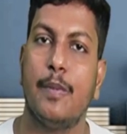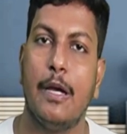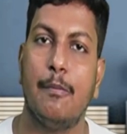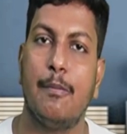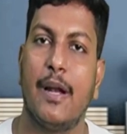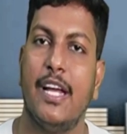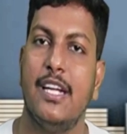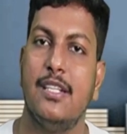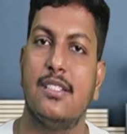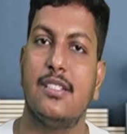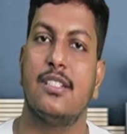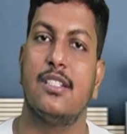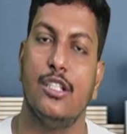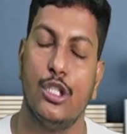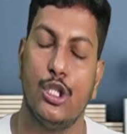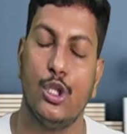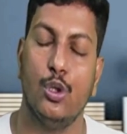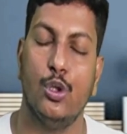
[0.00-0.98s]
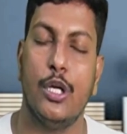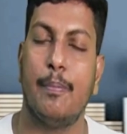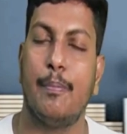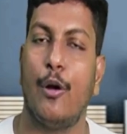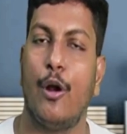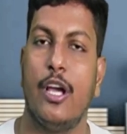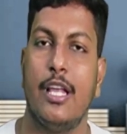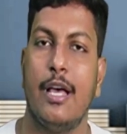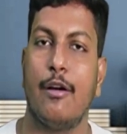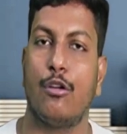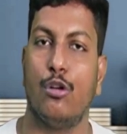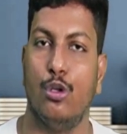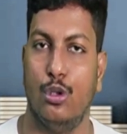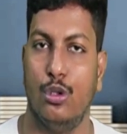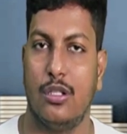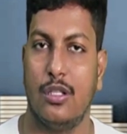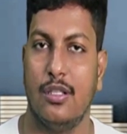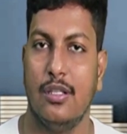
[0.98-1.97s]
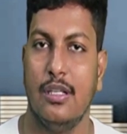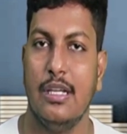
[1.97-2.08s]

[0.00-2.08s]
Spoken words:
pipelines to deploy a code.